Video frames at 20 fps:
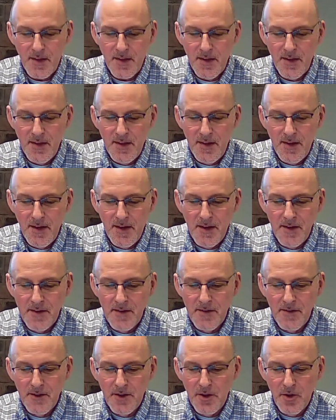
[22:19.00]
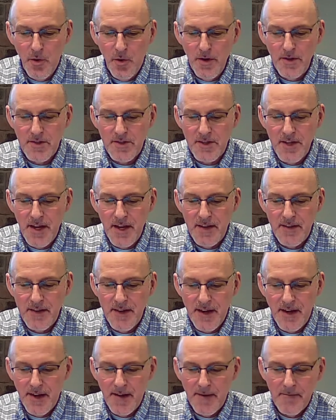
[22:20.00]
The Lord said,
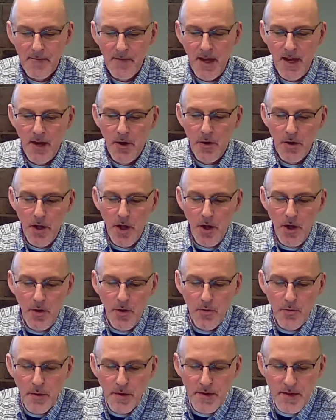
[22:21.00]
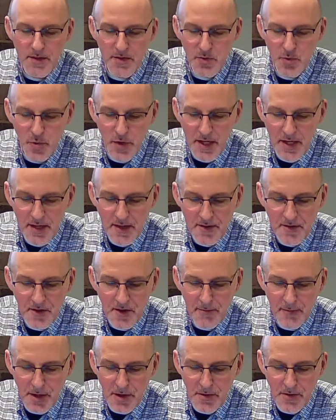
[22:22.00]
"How long will this wicked
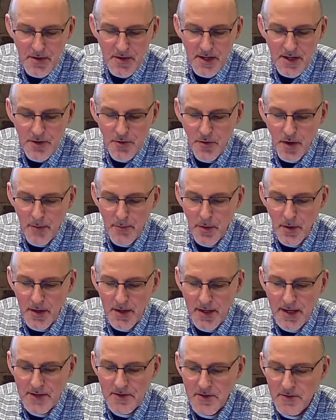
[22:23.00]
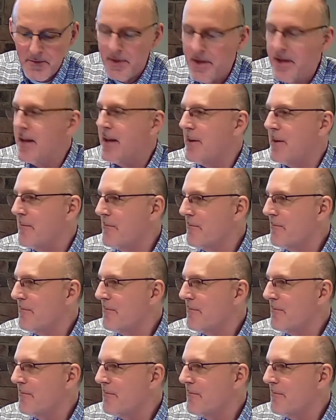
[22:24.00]
community grumble against me?